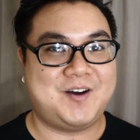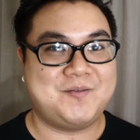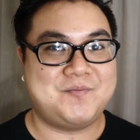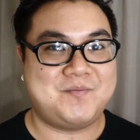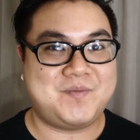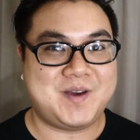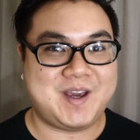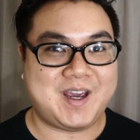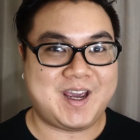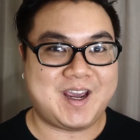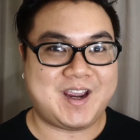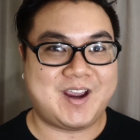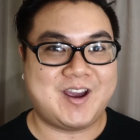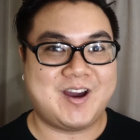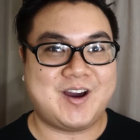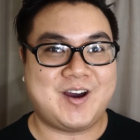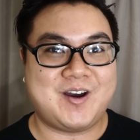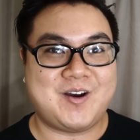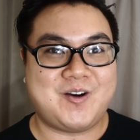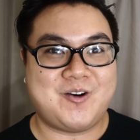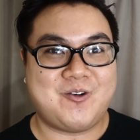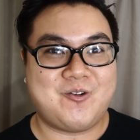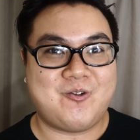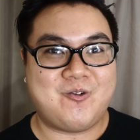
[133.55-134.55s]
big
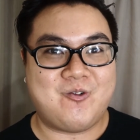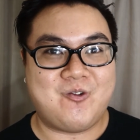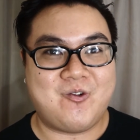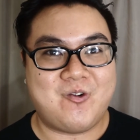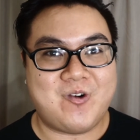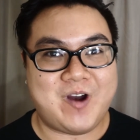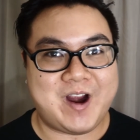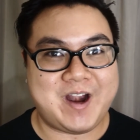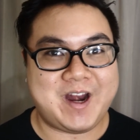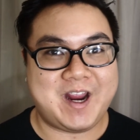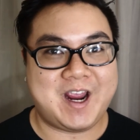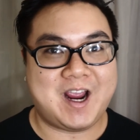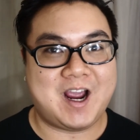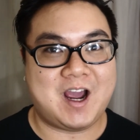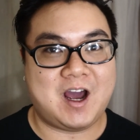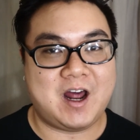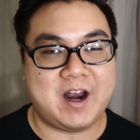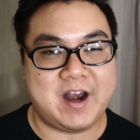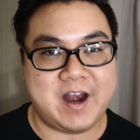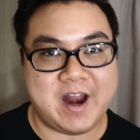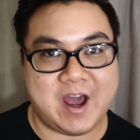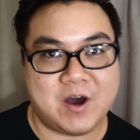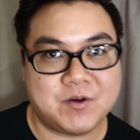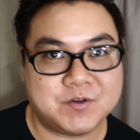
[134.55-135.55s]
wedding
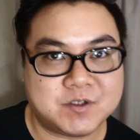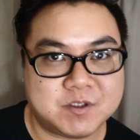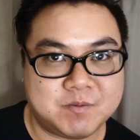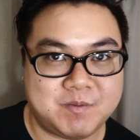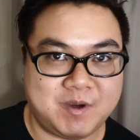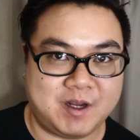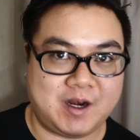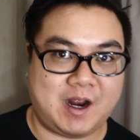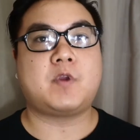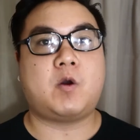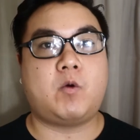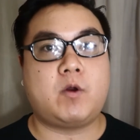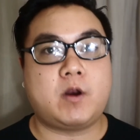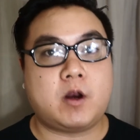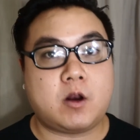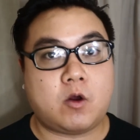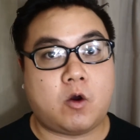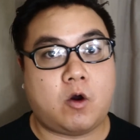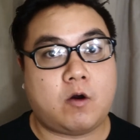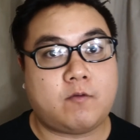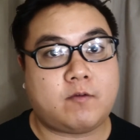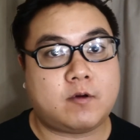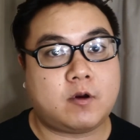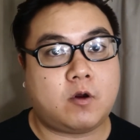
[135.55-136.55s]
announcement. I wanted to
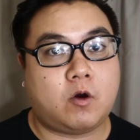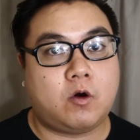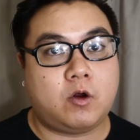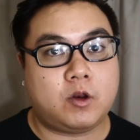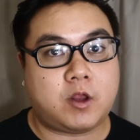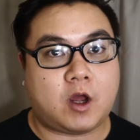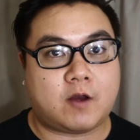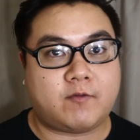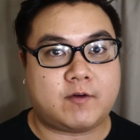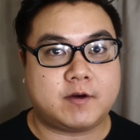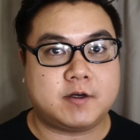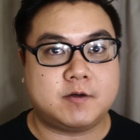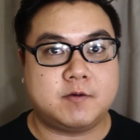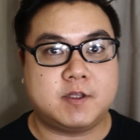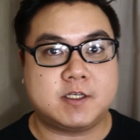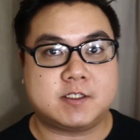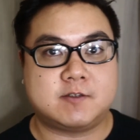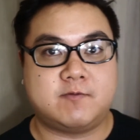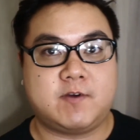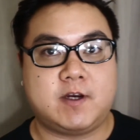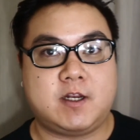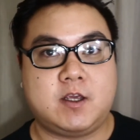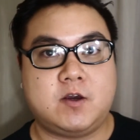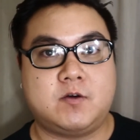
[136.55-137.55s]
hold off on this
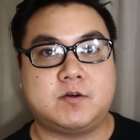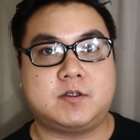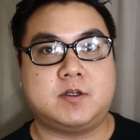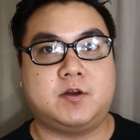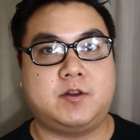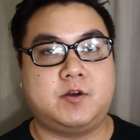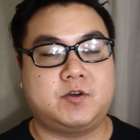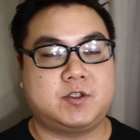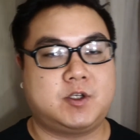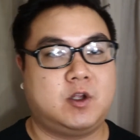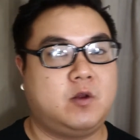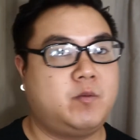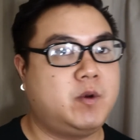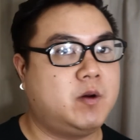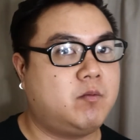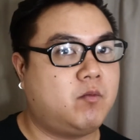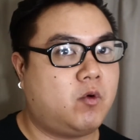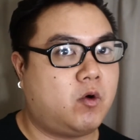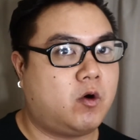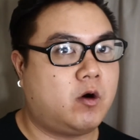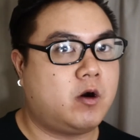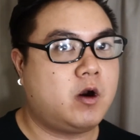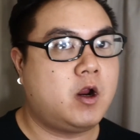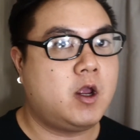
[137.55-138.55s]
video until there was a little bit
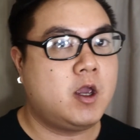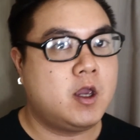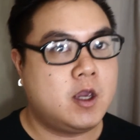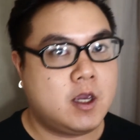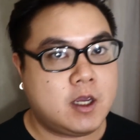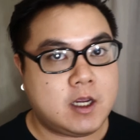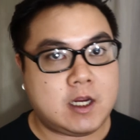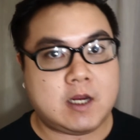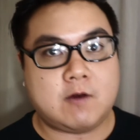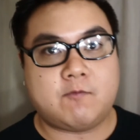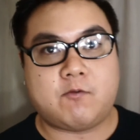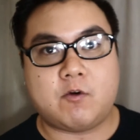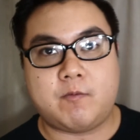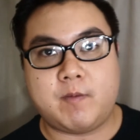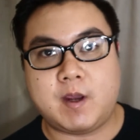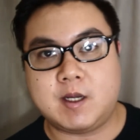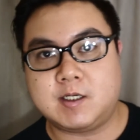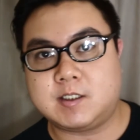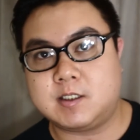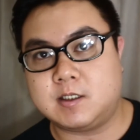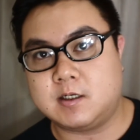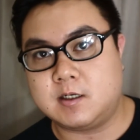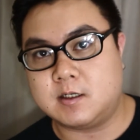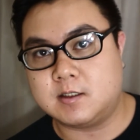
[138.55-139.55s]
more
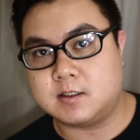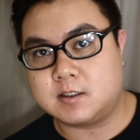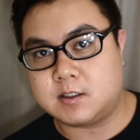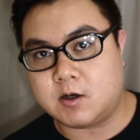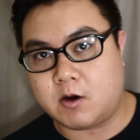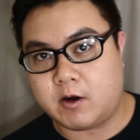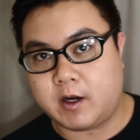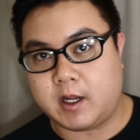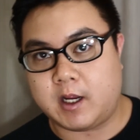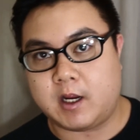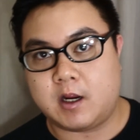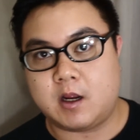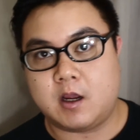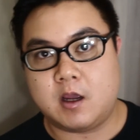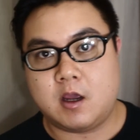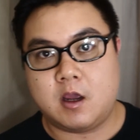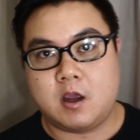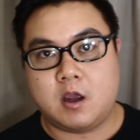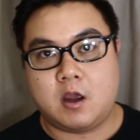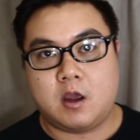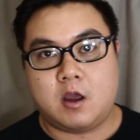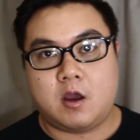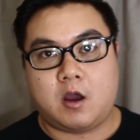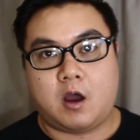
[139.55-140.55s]
information concerning
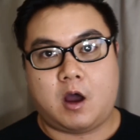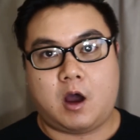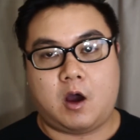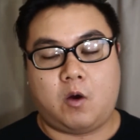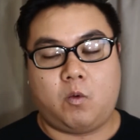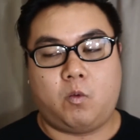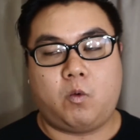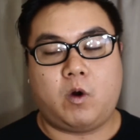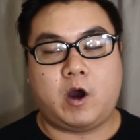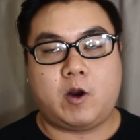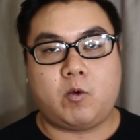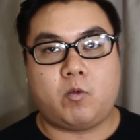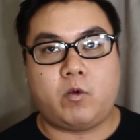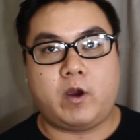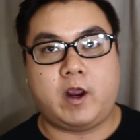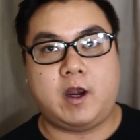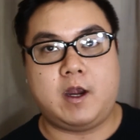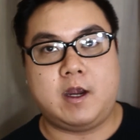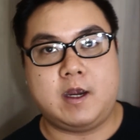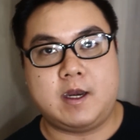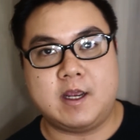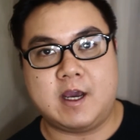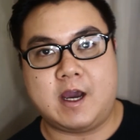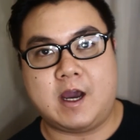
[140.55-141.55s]
what
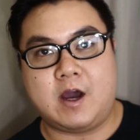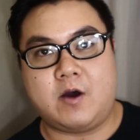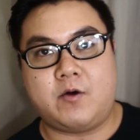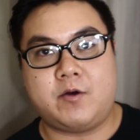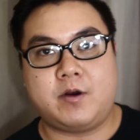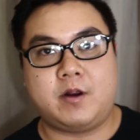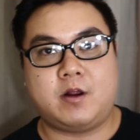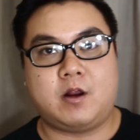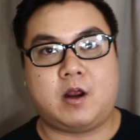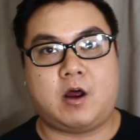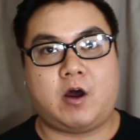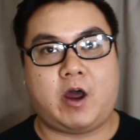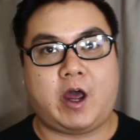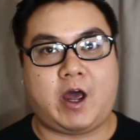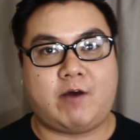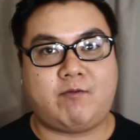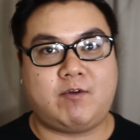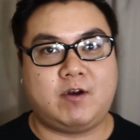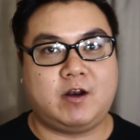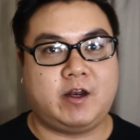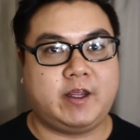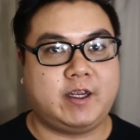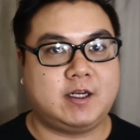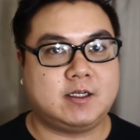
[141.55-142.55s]
went down. I'll have
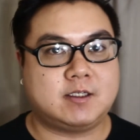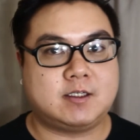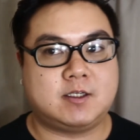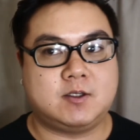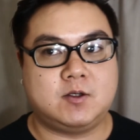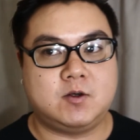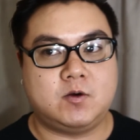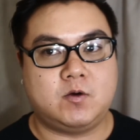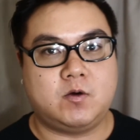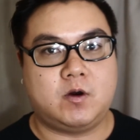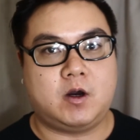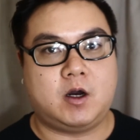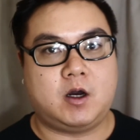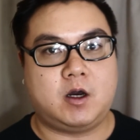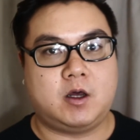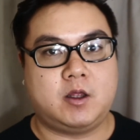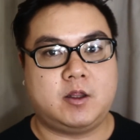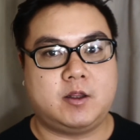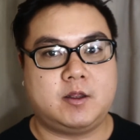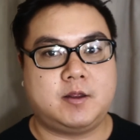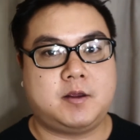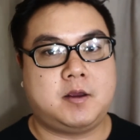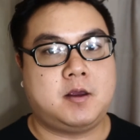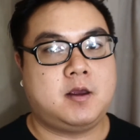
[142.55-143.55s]
a link
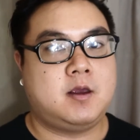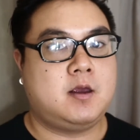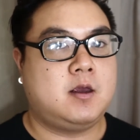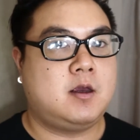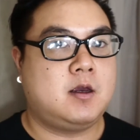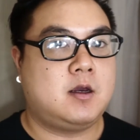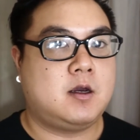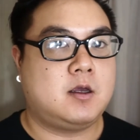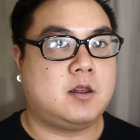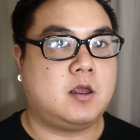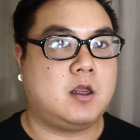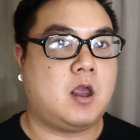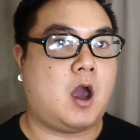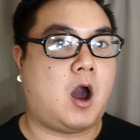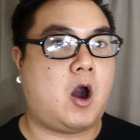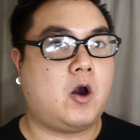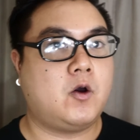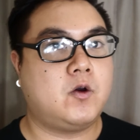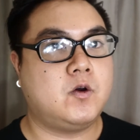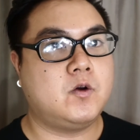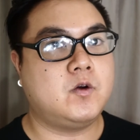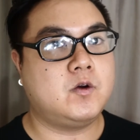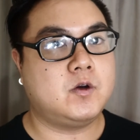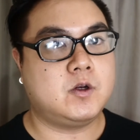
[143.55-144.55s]
to the
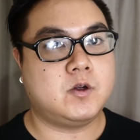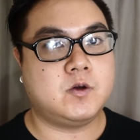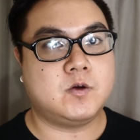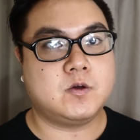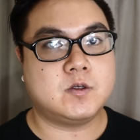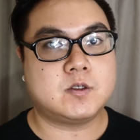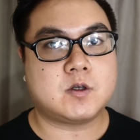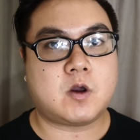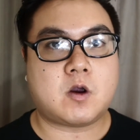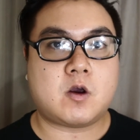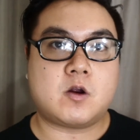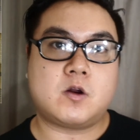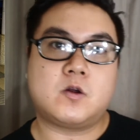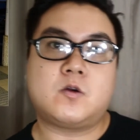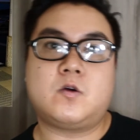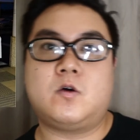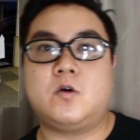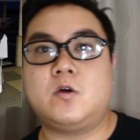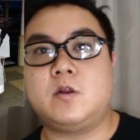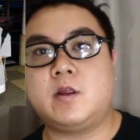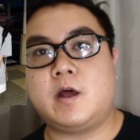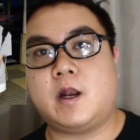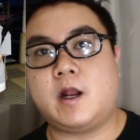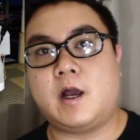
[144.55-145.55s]
Yahoo News
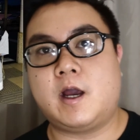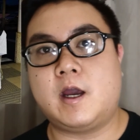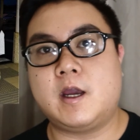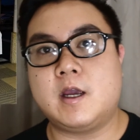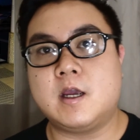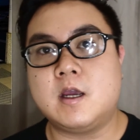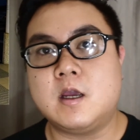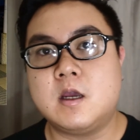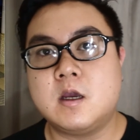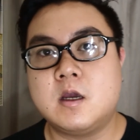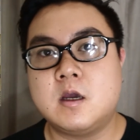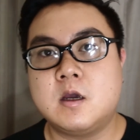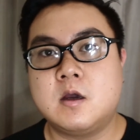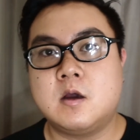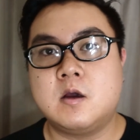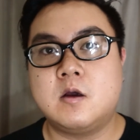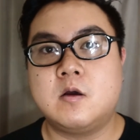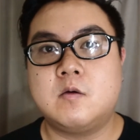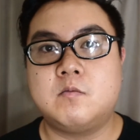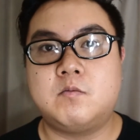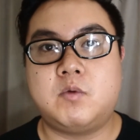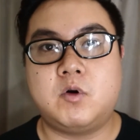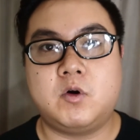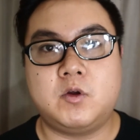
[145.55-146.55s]
article that I
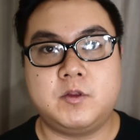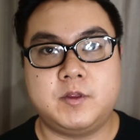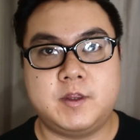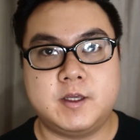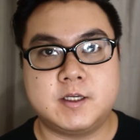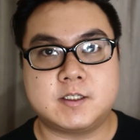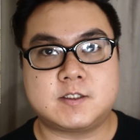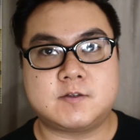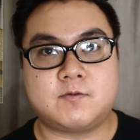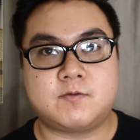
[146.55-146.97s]
pulled this